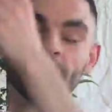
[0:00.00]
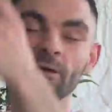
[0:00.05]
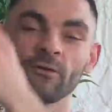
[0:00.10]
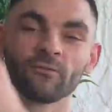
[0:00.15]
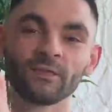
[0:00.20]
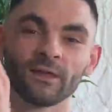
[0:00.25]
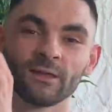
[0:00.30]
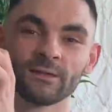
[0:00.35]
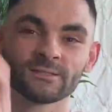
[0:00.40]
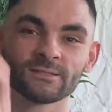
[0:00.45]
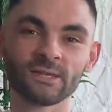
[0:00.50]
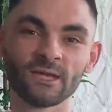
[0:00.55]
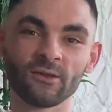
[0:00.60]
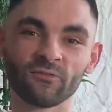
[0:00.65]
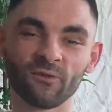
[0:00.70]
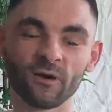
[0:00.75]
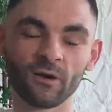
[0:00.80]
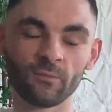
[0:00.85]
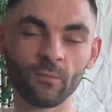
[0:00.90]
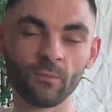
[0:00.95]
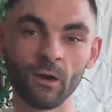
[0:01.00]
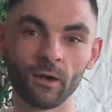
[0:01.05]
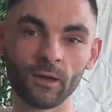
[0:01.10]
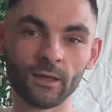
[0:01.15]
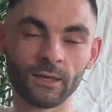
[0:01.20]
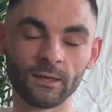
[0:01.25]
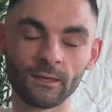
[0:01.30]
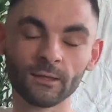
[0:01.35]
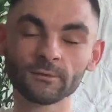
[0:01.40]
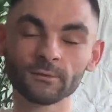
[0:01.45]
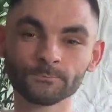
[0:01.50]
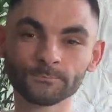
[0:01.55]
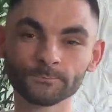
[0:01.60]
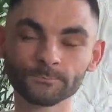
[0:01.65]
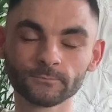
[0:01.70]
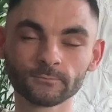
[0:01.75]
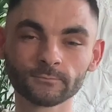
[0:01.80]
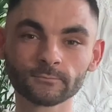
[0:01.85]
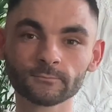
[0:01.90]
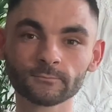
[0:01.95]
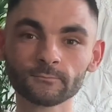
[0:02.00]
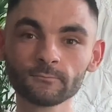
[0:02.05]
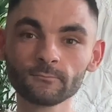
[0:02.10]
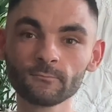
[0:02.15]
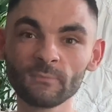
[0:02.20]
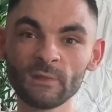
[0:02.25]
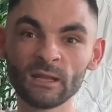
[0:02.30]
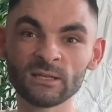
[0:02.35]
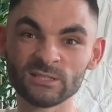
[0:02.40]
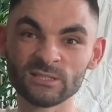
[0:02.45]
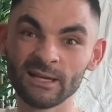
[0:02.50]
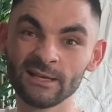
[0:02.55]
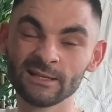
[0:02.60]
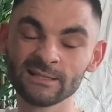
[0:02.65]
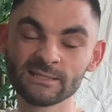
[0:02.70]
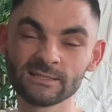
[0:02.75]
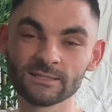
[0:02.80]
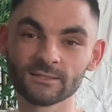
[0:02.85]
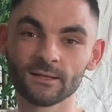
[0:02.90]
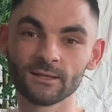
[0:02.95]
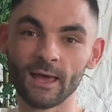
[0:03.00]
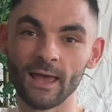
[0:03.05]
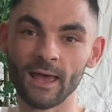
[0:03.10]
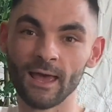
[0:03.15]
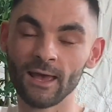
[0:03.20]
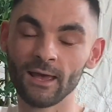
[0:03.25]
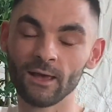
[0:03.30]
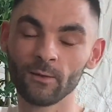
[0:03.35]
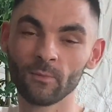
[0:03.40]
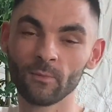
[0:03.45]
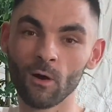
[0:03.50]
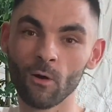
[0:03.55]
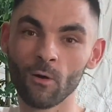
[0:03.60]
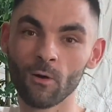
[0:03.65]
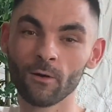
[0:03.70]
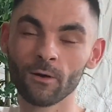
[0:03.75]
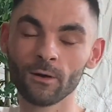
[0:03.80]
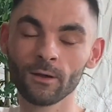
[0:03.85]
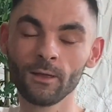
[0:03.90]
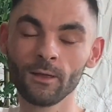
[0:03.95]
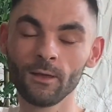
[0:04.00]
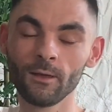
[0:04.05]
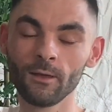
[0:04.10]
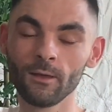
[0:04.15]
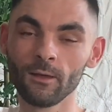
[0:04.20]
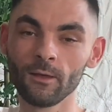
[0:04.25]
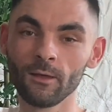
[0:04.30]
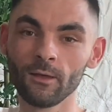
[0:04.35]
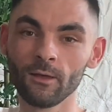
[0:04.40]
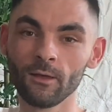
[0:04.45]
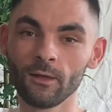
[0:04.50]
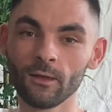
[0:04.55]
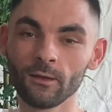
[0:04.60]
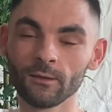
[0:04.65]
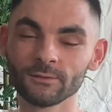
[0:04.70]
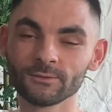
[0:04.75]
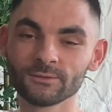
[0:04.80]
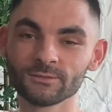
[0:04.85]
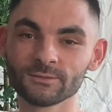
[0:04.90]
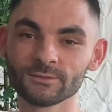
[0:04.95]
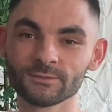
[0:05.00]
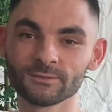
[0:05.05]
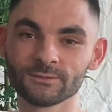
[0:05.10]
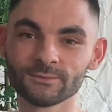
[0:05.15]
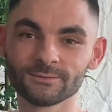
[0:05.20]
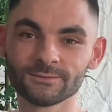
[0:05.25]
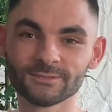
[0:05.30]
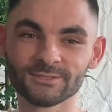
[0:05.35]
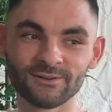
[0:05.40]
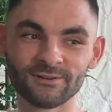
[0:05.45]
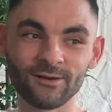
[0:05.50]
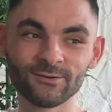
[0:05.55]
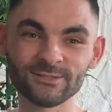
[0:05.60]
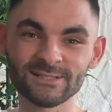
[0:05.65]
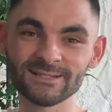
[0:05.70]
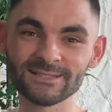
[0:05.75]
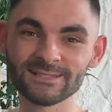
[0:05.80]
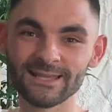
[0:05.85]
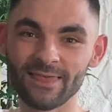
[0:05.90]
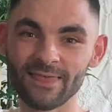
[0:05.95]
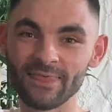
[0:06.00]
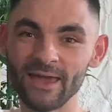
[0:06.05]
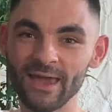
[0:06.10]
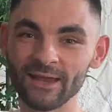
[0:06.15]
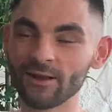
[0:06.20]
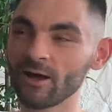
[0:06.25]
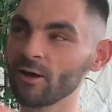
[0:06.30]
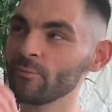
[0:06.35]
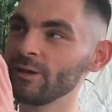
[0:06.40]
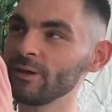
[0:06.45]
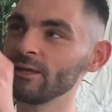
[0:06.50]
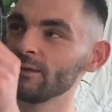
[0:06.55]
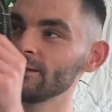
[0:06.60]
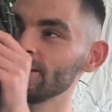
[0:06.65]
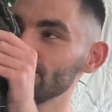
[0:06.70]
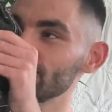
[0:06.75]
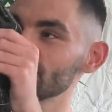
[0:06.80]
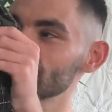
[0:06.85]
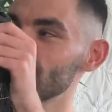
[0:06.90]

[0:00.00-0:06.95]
of these if I'm not in jeans or trousers. Then I'm in these